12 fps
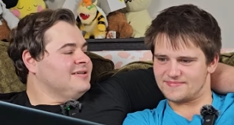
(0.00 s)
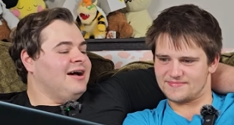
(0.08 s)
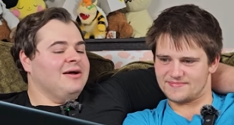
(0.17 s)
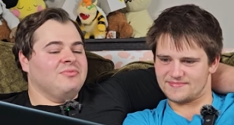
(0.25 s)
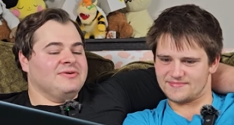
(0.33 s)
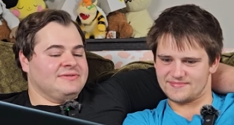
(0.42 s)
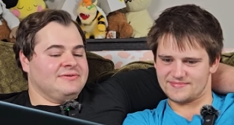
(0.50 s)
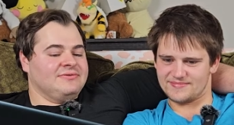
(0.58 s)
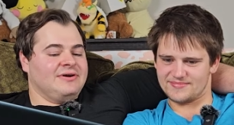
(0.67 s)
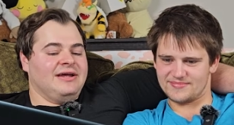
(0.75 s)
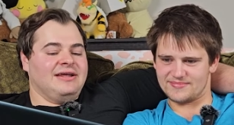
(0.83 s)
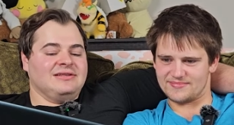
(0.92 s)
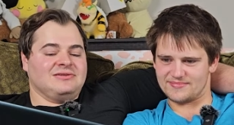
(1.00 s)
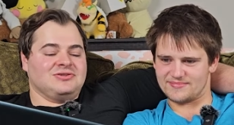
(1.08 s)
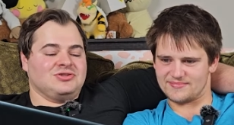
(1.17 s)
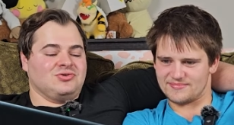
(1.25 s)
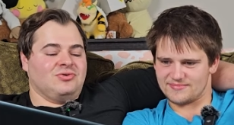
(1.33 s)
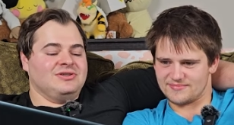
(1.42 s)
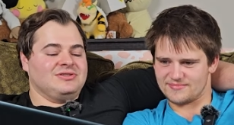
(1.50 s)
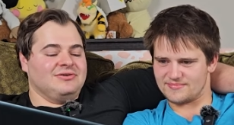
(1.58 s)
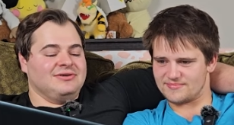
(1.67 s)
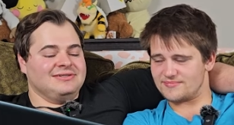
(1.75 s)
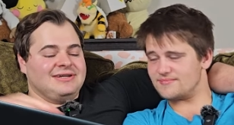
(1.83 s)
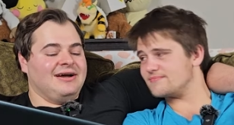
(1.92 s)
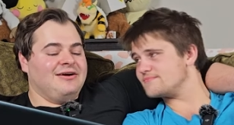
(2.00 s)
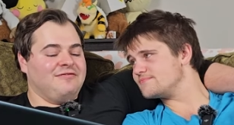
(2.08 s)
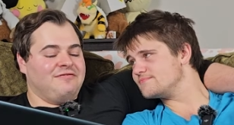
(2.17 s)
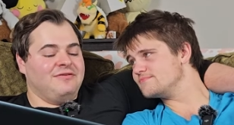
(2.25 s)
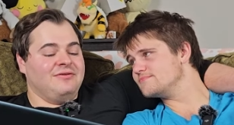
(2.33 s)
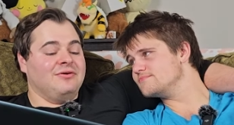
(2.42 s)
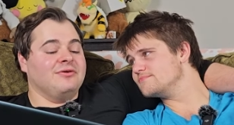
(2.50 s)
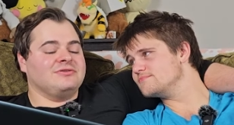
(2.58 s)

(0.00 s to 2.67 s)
Speaker 1: Time Wizard, right? It destroys your entire your